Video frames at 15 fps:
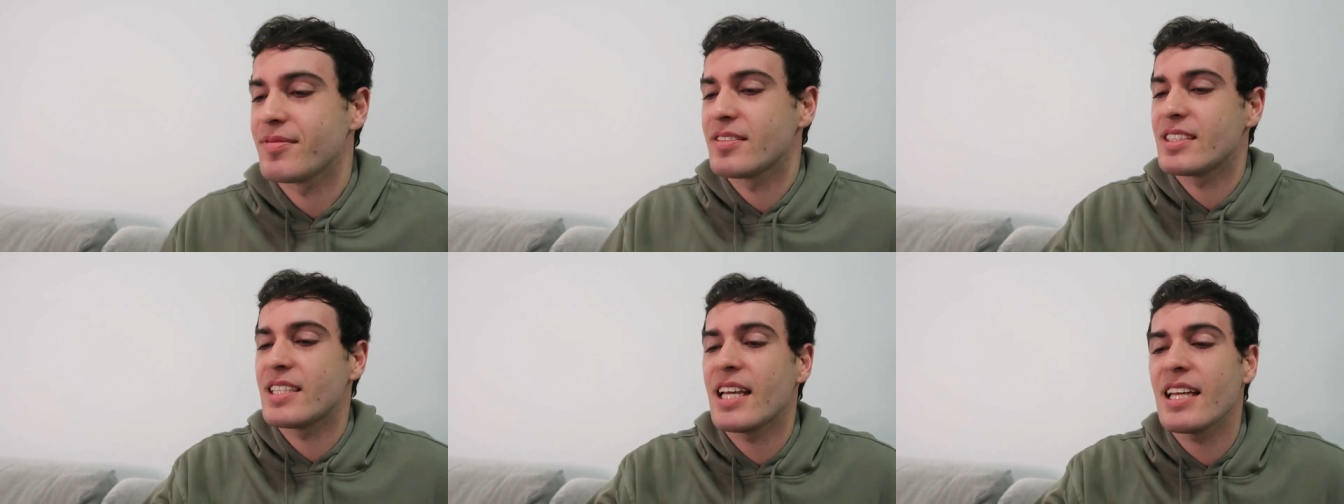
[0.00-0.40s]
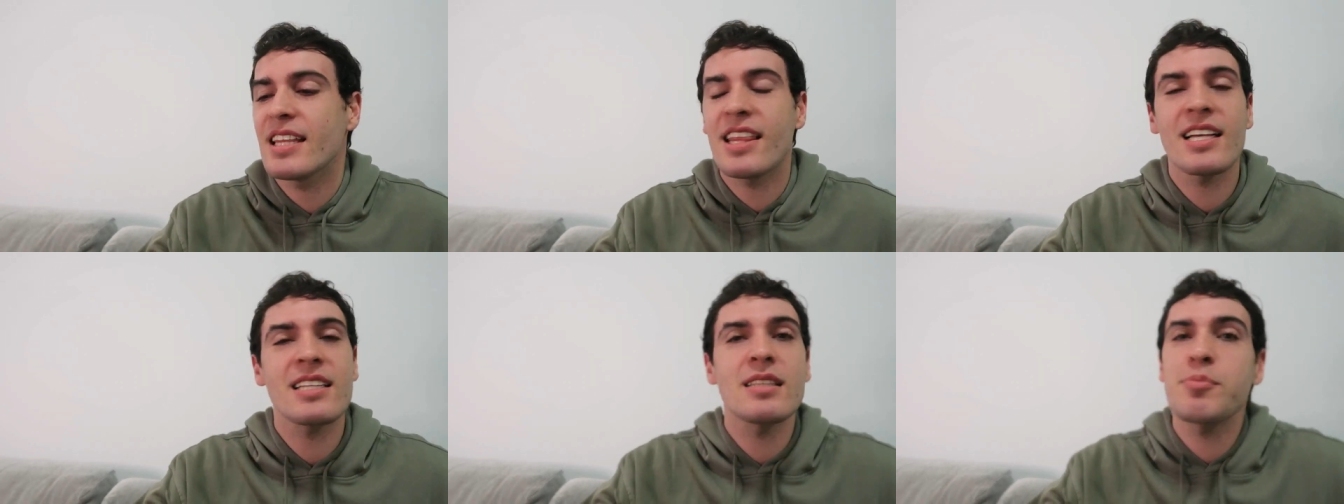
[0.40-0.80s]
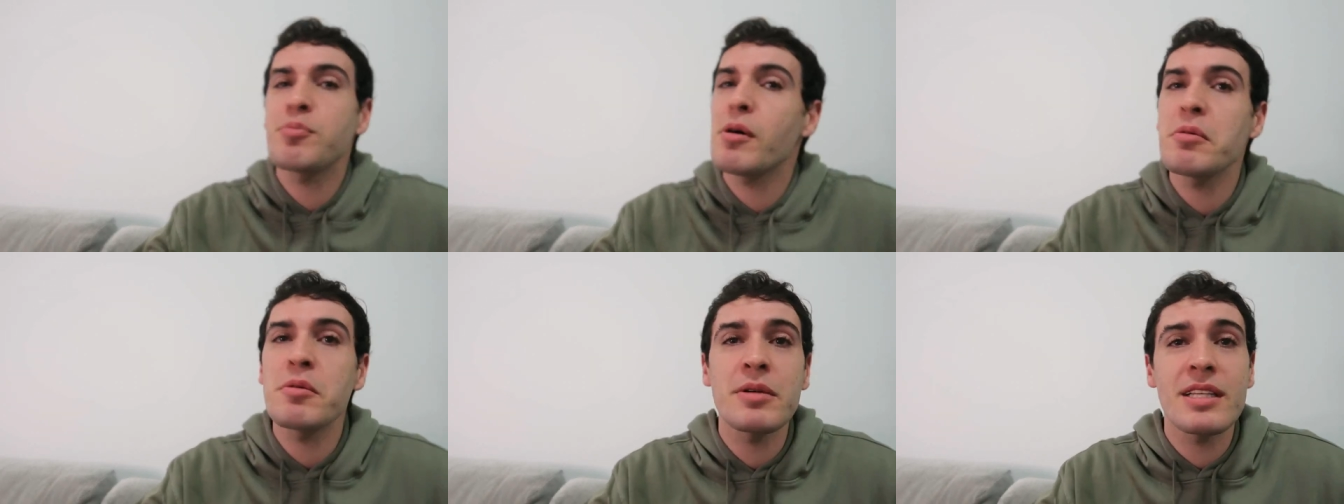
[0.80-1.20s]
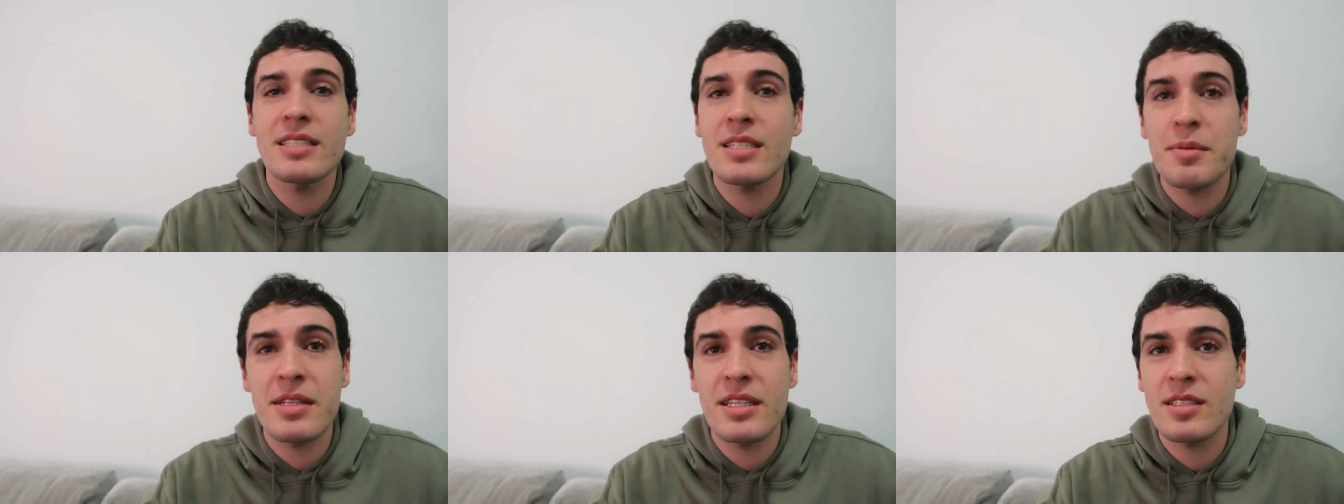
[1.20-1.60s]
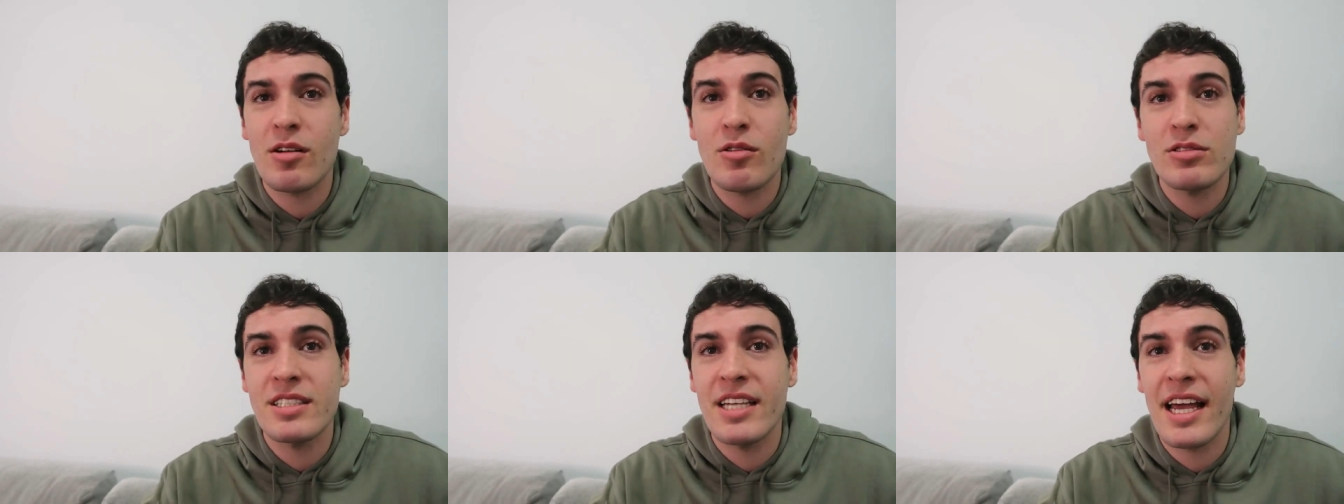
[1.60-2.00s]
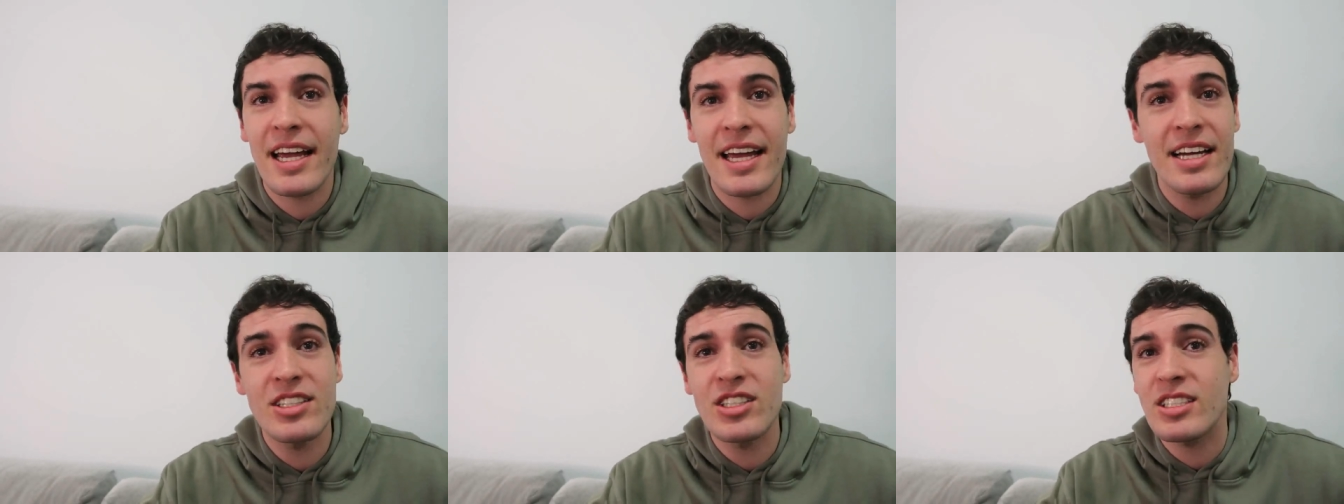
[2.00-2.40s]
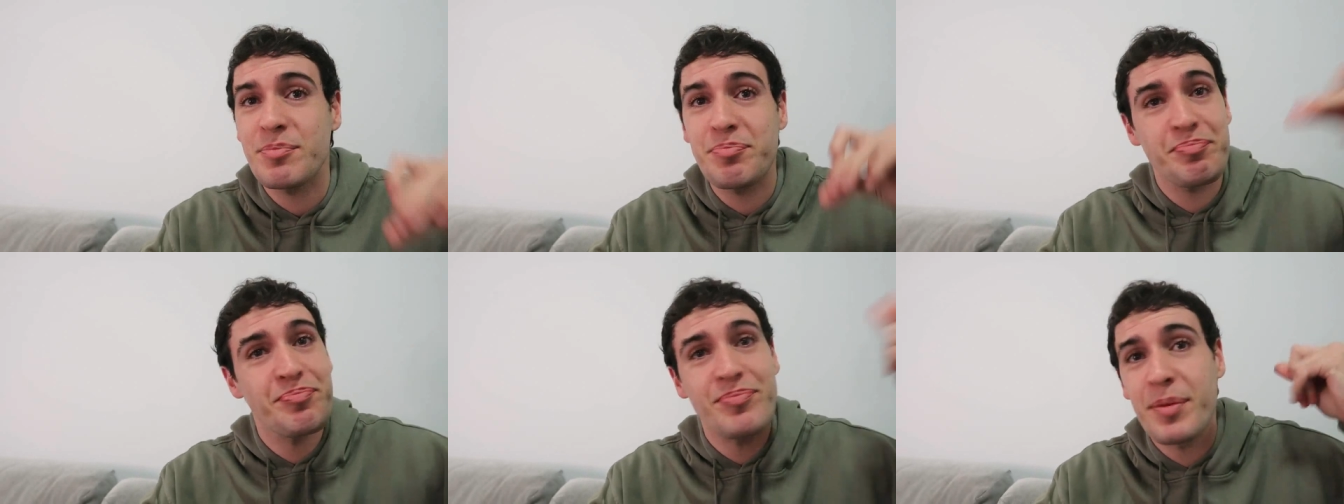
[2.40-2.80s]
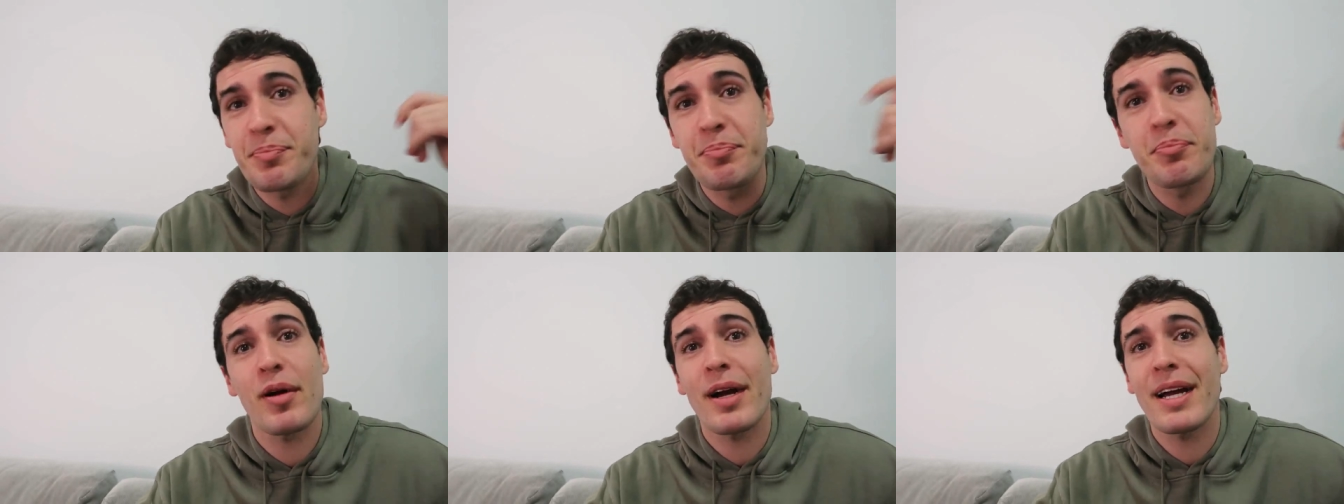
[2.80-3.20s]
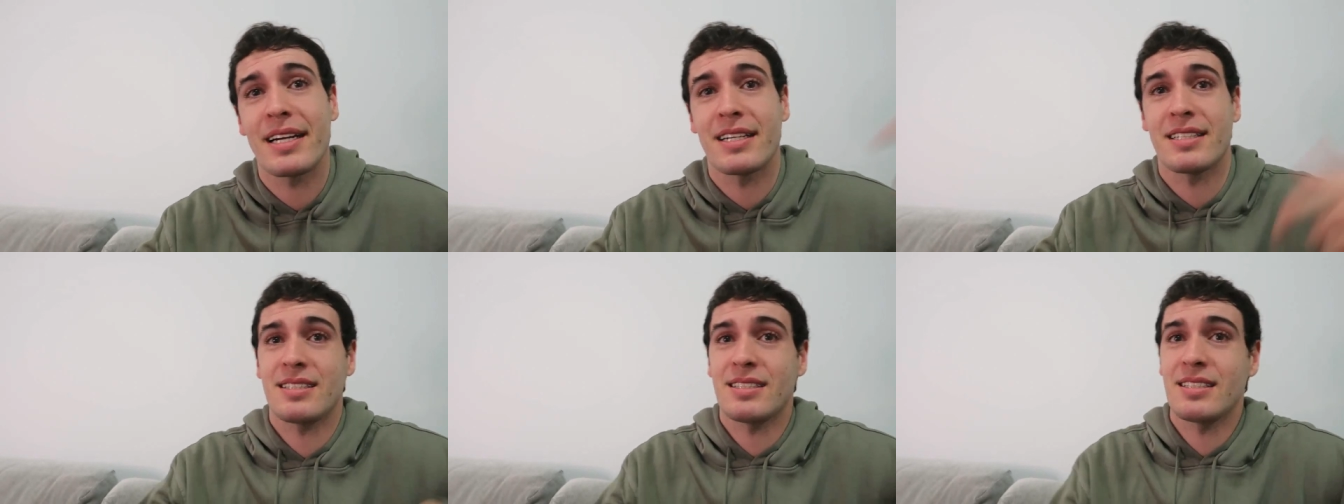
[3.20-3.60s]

see, that's the problem with some of this old tech. It just breaks.